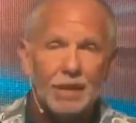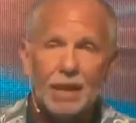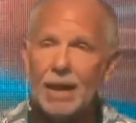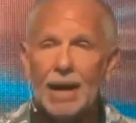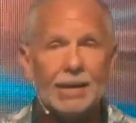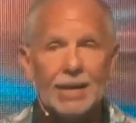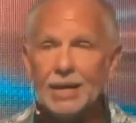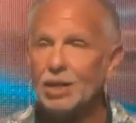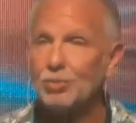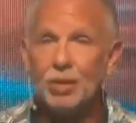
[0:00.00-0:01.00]
I can't
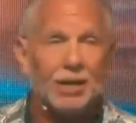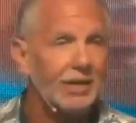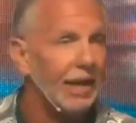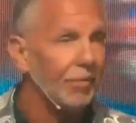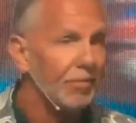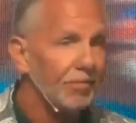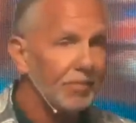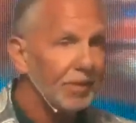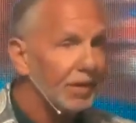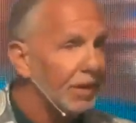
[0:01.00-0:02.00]
explain that one.
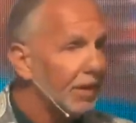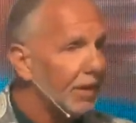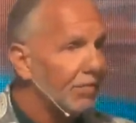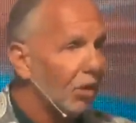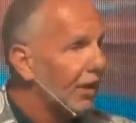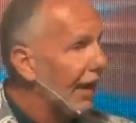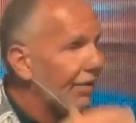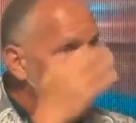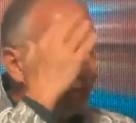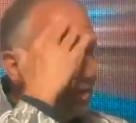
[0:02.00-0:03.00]
Boy, that,
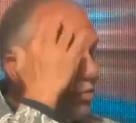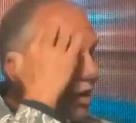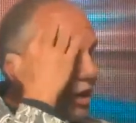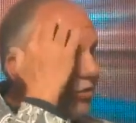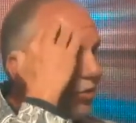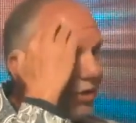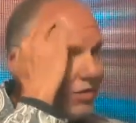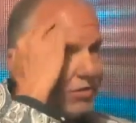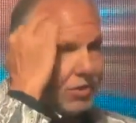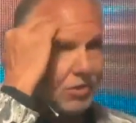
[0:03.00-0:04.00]
that's too much for
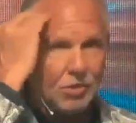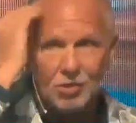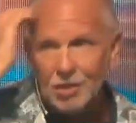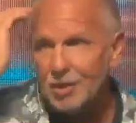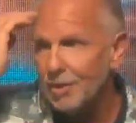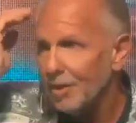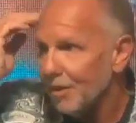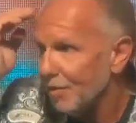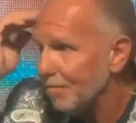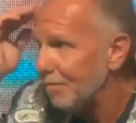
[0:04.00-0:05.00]
this little
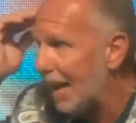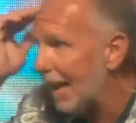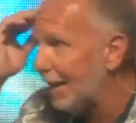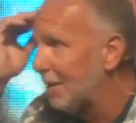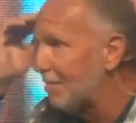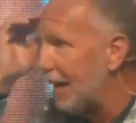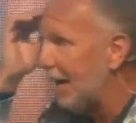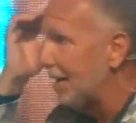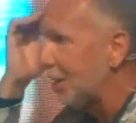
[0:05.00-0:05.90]
mind of mine to